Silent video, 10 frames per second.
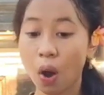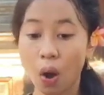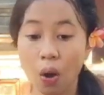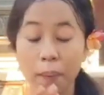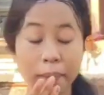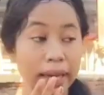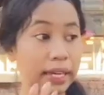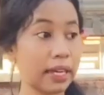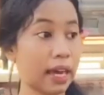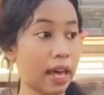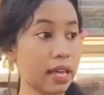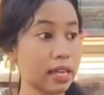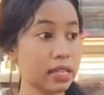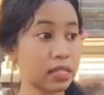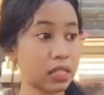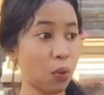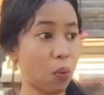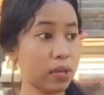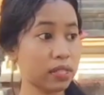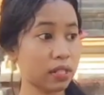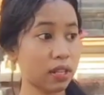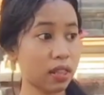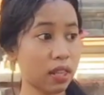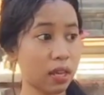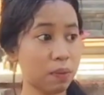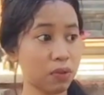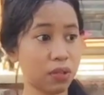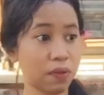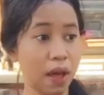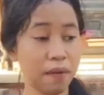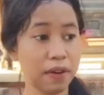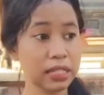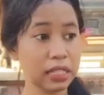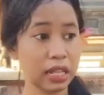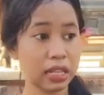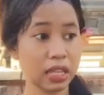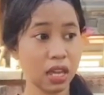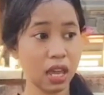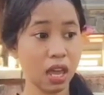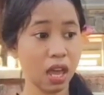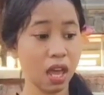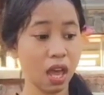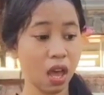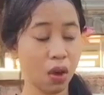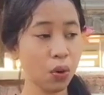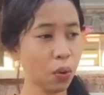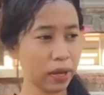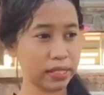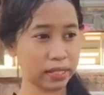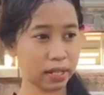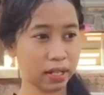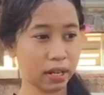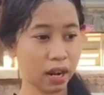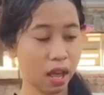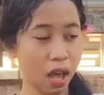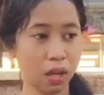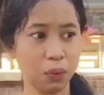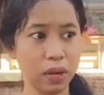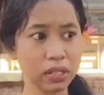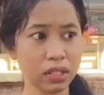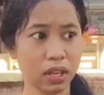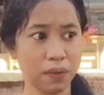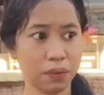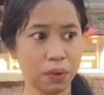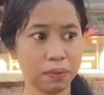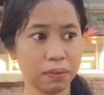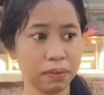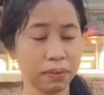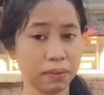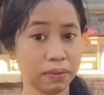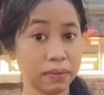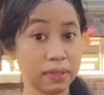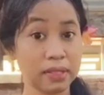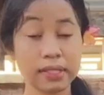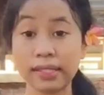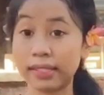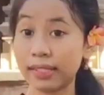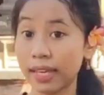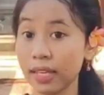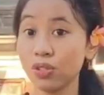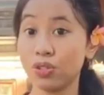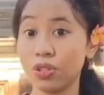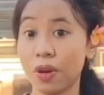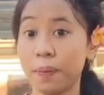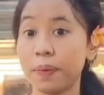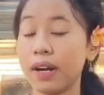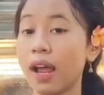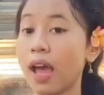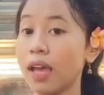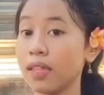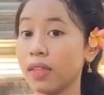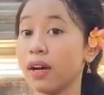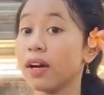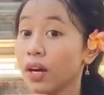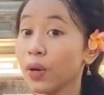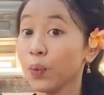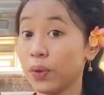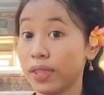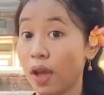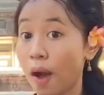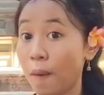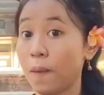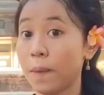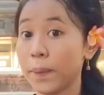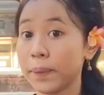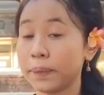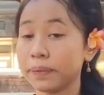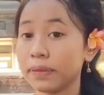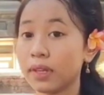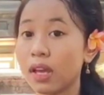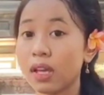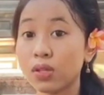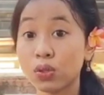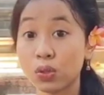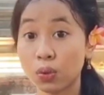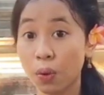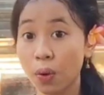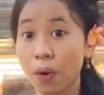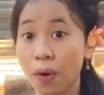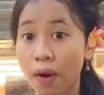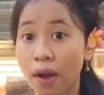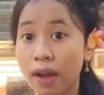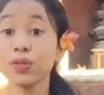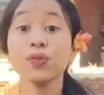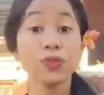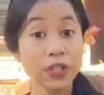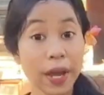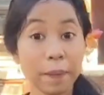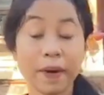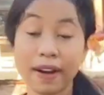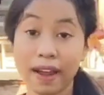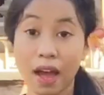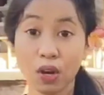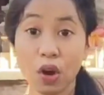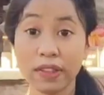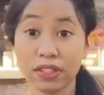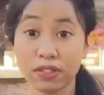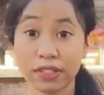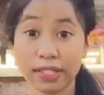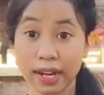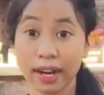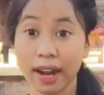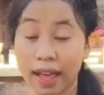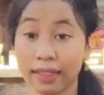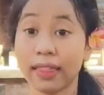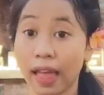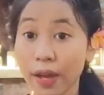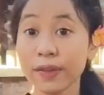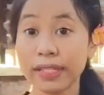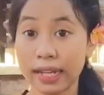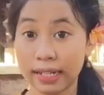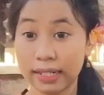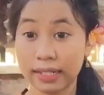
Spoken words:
Oh my god, she was really beautiful and fascinating. Who is her and where she came from? Said Jayaprana in the heart with awe. So Jayaprana continued to stare at Lion Sari,